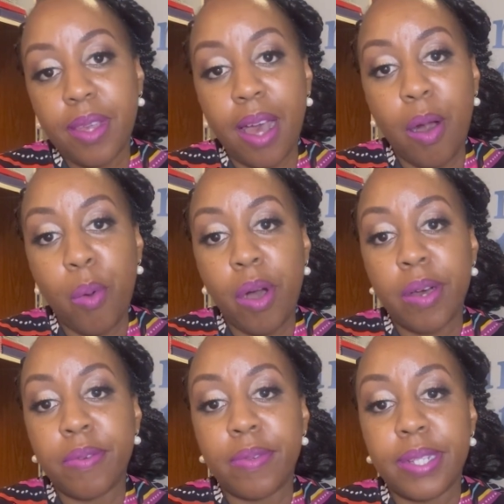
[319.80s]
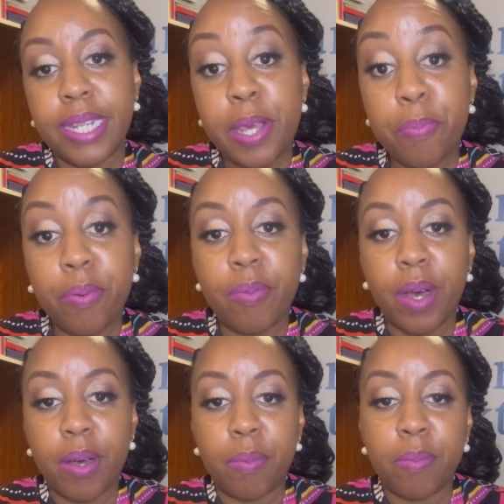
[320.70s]
our leap
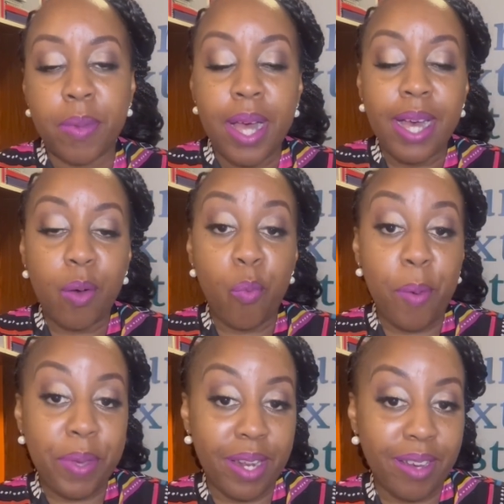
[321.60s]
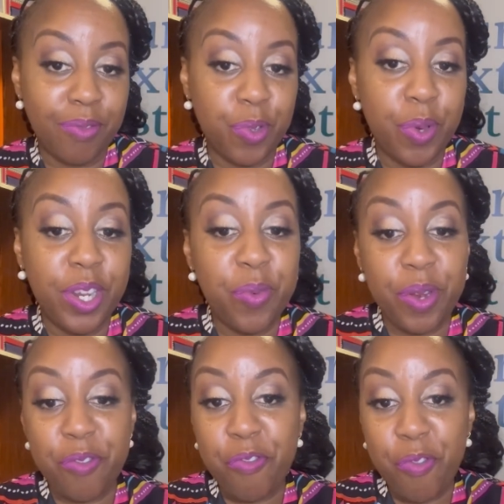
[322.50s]
um, webinar for
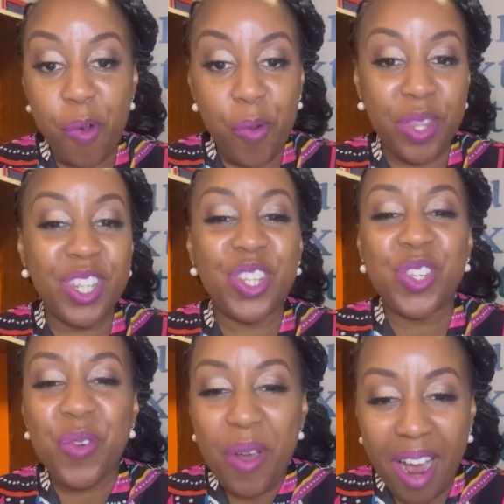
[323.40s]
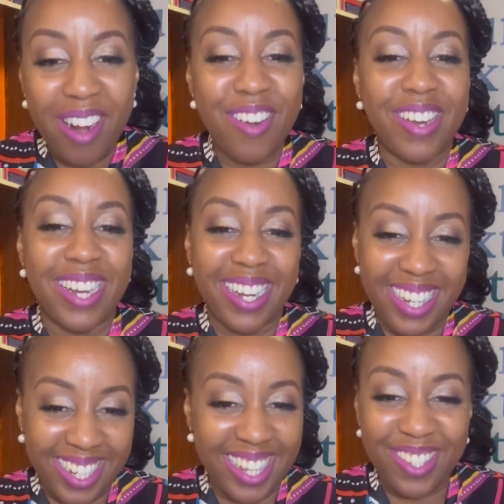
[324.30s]
2024 with 200
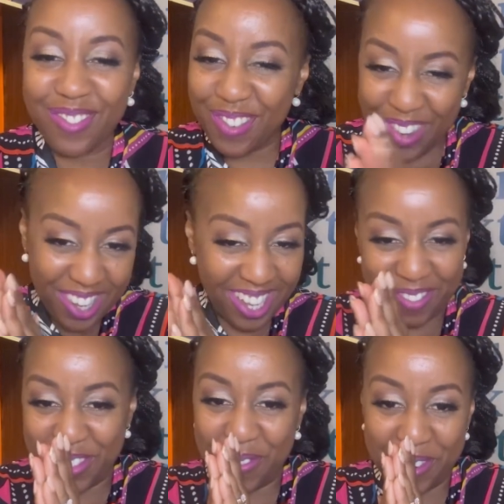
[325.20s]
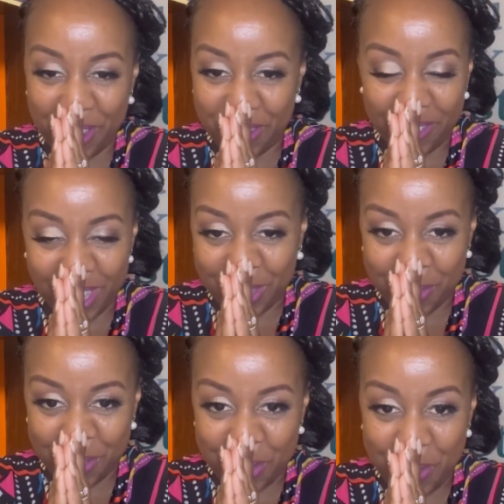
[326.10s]
leaders Ooh, i'm so proud of each
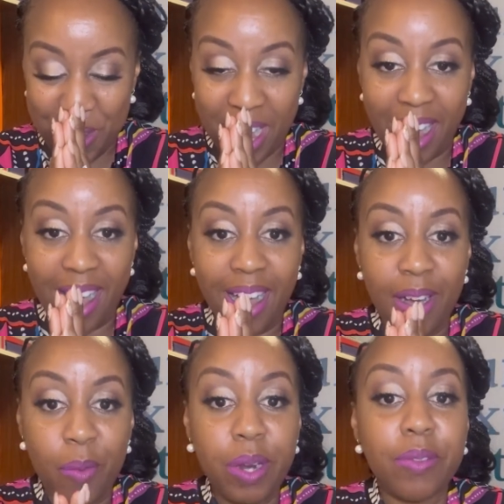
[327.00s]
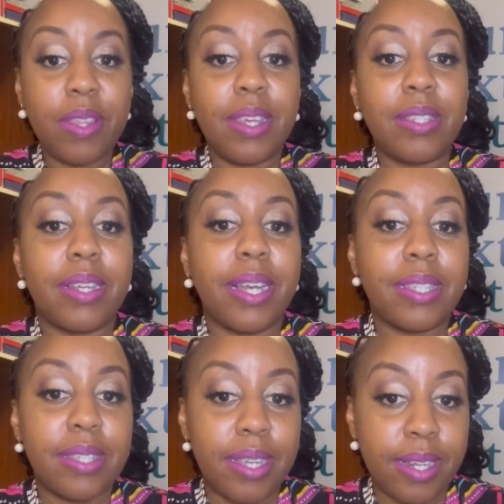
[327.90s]
of you one of the things that i
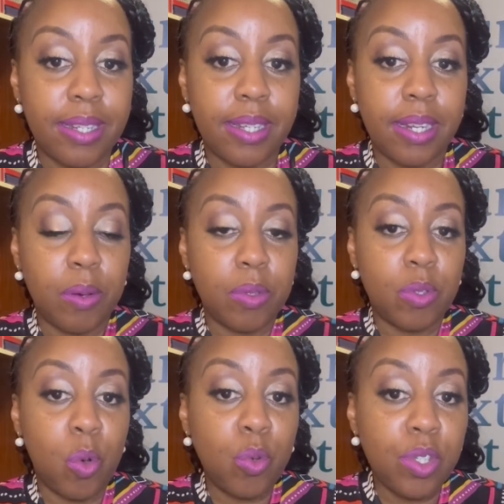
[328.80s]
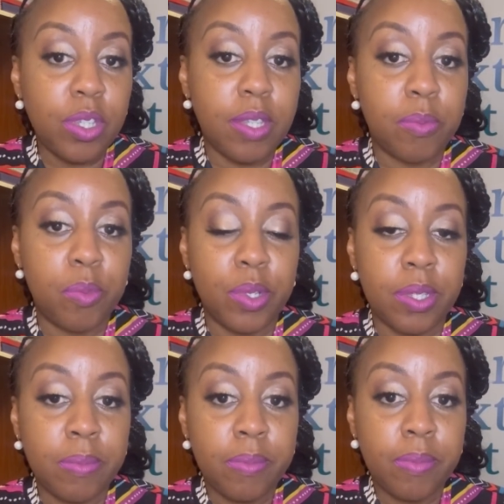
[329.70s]
said and i was coaching them was